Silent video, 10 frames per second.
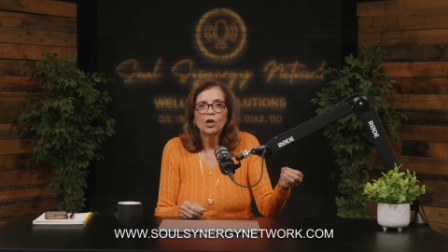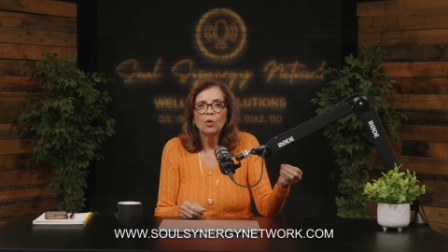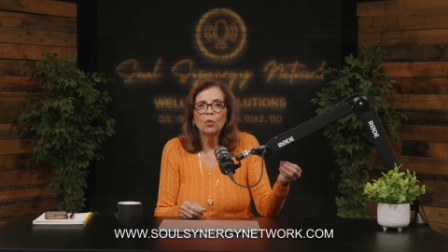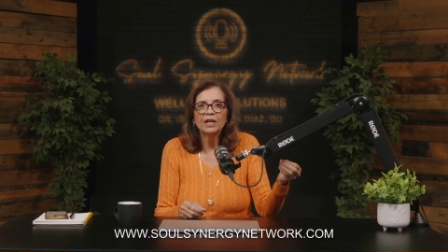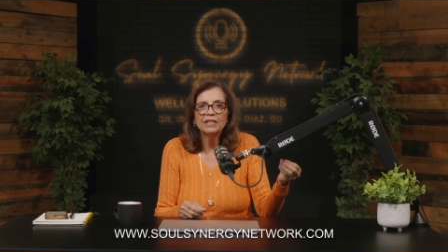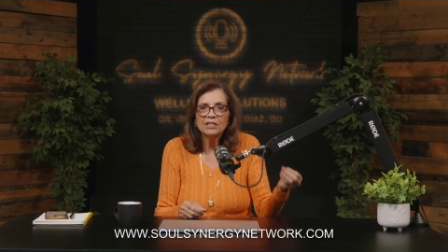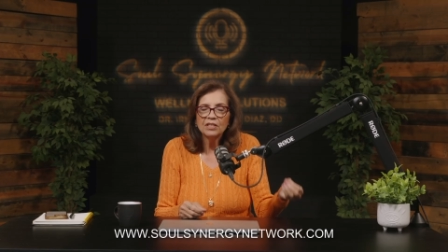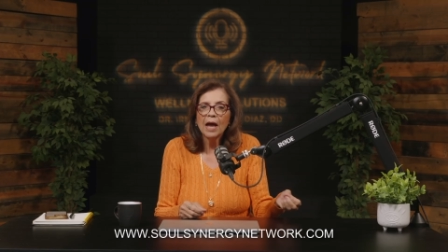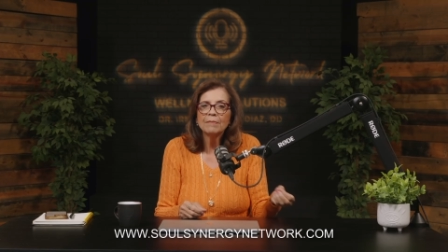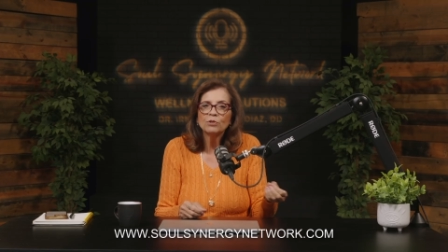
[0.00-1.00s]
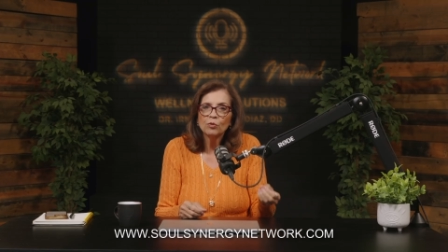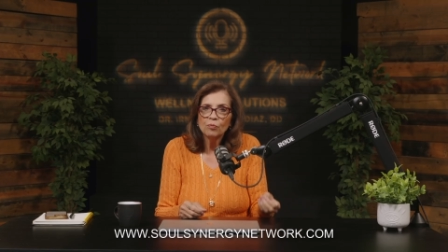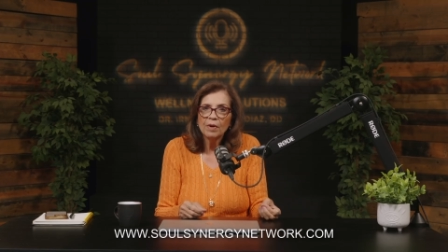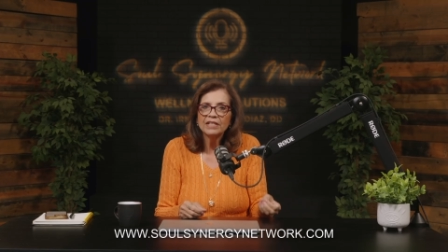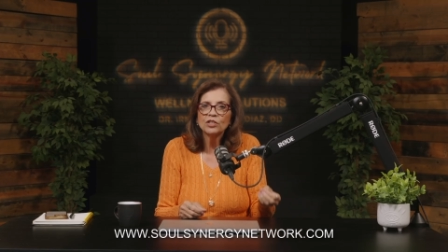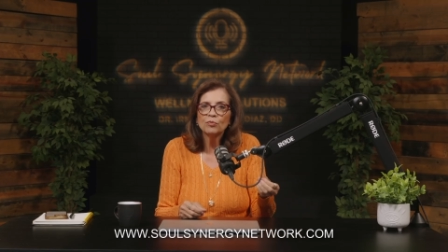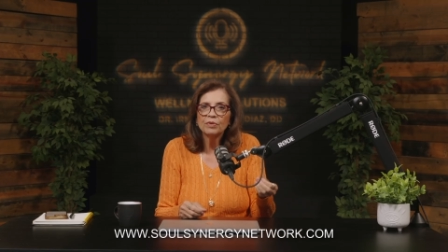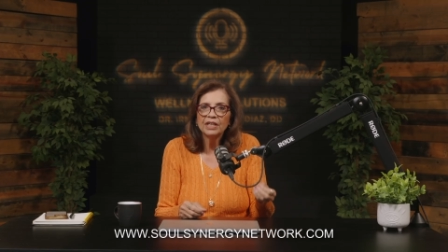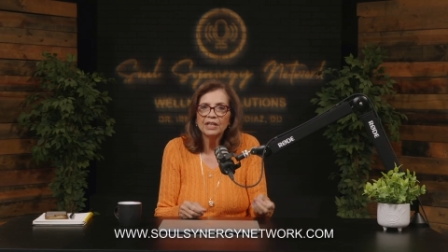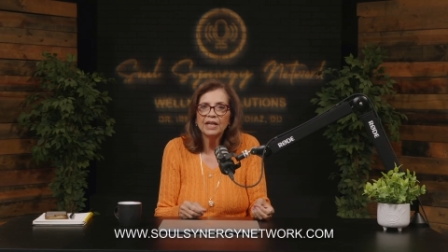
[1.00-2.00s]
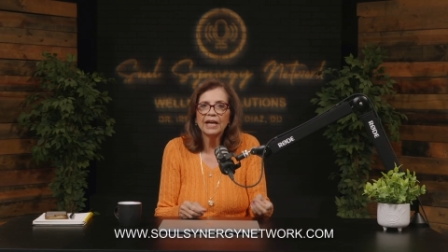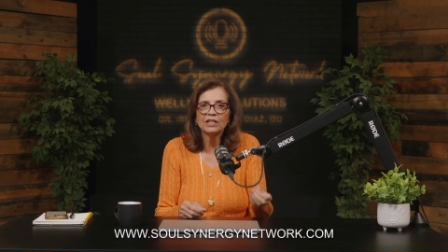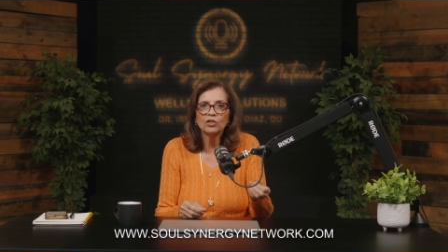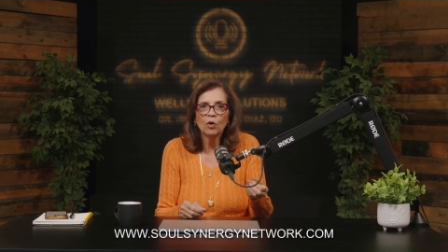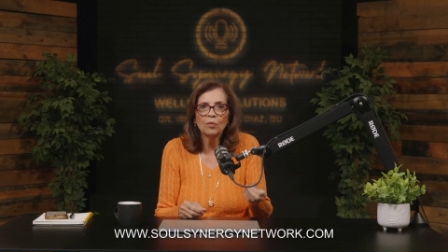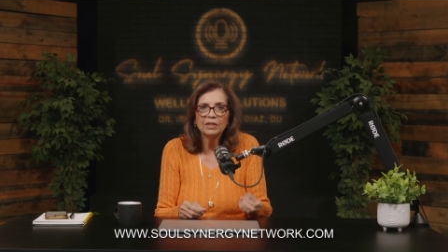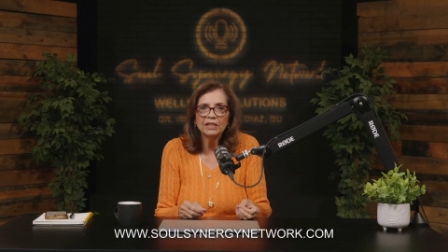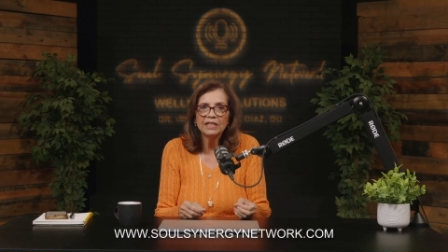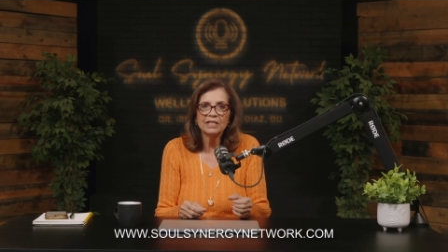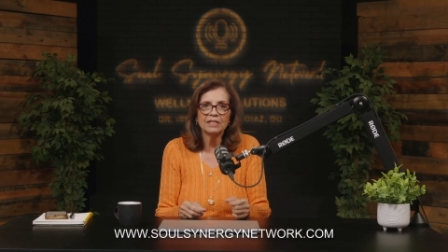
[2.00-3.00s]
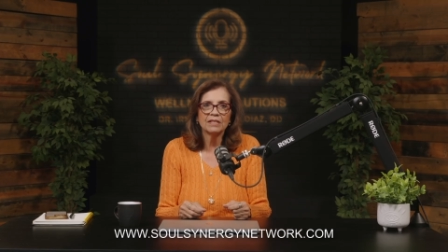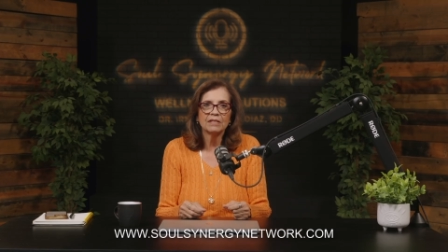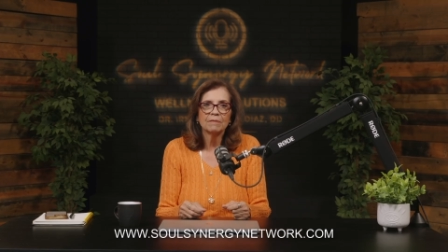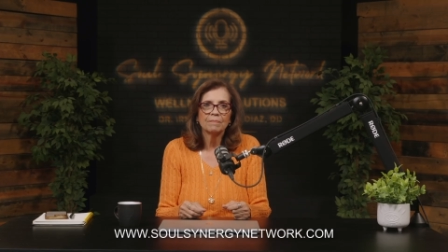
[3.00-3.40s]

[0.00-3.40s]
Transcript: when it's time to rest, reconnect, or release.